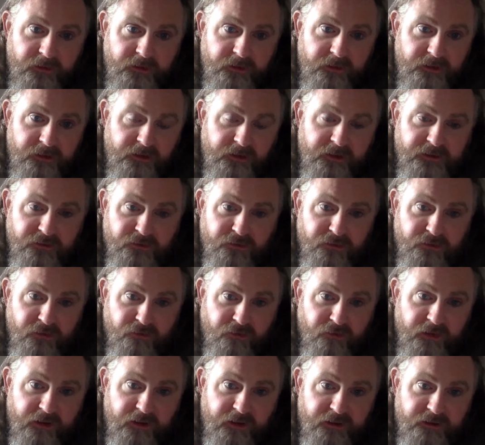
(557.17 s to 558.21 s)
It neither
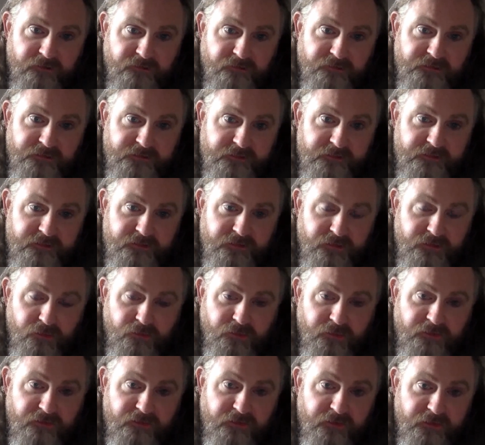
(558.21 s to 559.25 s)
arrives nor
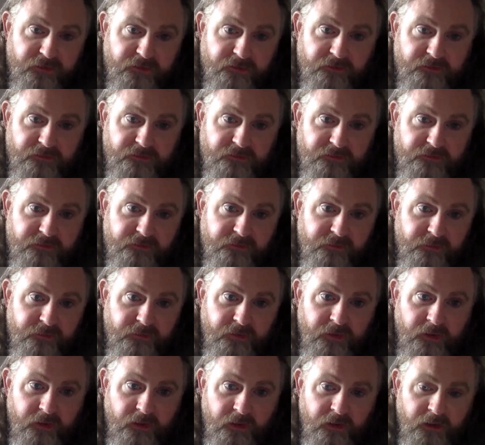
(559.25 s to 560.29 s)
returns.
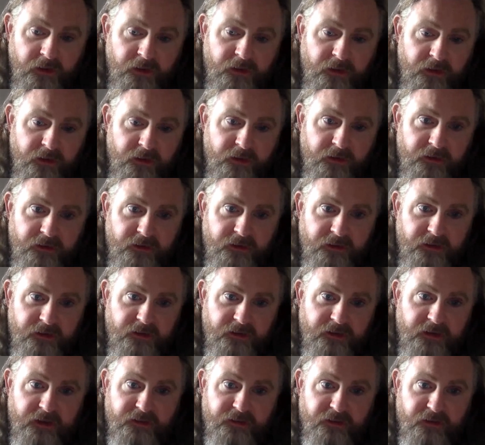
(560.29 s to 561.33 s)
It
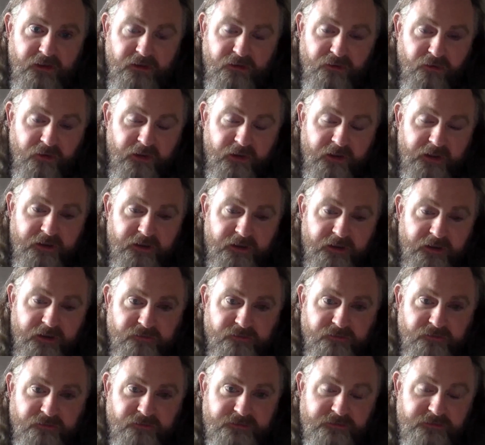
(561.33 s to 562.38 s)
neither
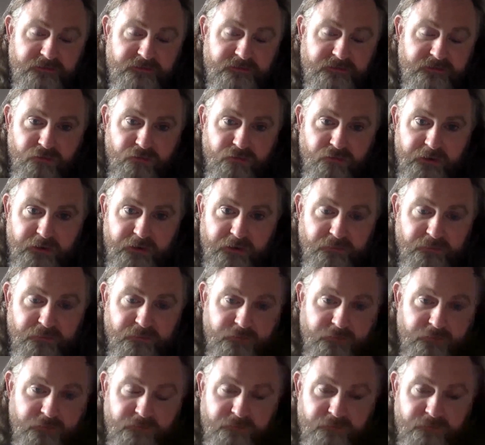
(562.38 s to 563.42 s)
arrives nor
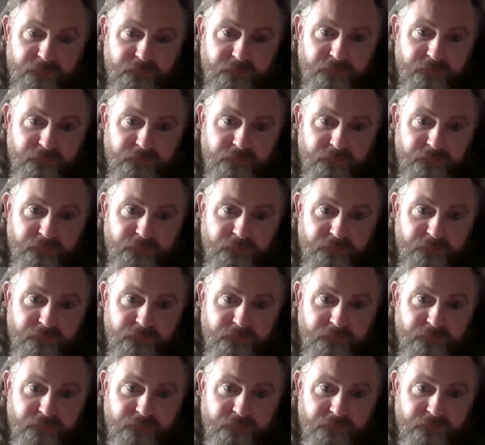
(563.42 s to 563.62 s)
drowns.